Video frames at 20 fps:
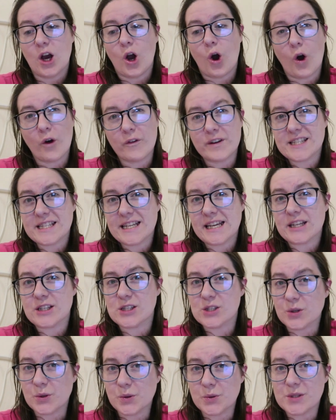Obviously, in a
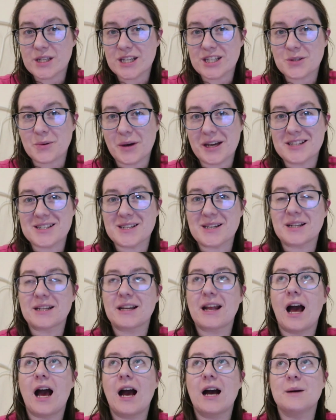school situation,
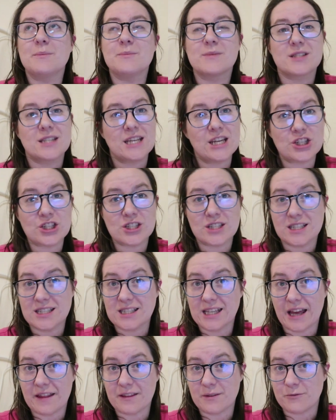teachers need to
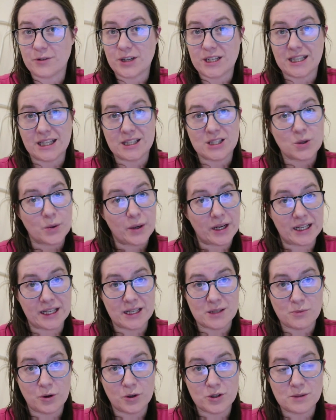get them reading as quickly
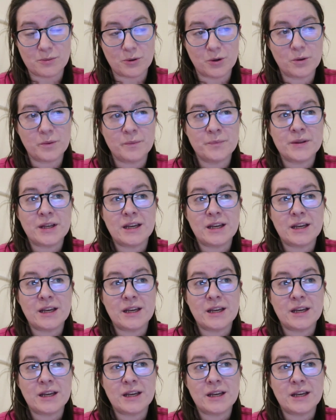as possible